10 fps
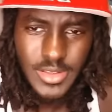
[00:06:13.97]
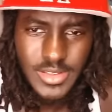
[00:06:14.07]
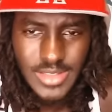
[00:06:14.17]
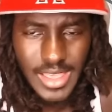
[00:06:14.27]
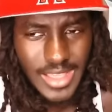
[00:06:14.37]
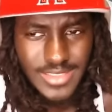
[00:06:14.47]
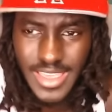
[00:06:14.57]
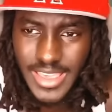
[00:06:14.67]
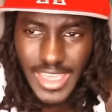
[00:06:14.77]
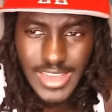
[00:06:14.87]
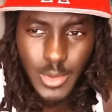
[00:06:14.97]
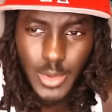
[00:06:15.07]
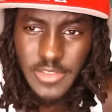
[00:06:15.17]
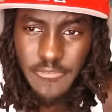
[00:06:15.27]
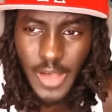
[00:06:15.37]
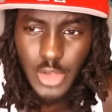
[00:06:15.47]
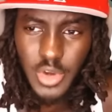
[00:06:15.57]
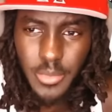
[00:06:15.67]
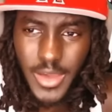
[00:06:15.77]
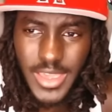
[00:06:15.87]
Like I said, Kaylin was in foul
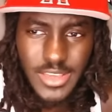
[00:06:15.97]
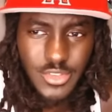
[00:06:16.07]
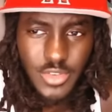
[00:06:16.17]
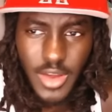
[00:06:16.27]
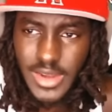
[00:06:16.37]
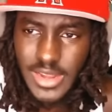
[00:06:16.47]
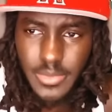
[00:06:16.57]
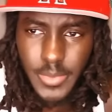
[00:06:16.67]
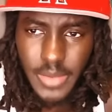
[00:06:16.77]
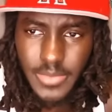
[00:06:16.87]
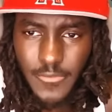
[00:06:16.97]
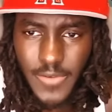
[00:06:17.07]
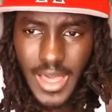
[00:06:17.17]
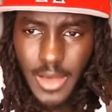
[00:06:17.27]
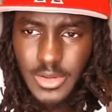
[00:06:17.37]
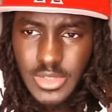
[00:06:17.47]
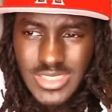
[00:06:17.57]
trouble right here, trying not to pick up the foul.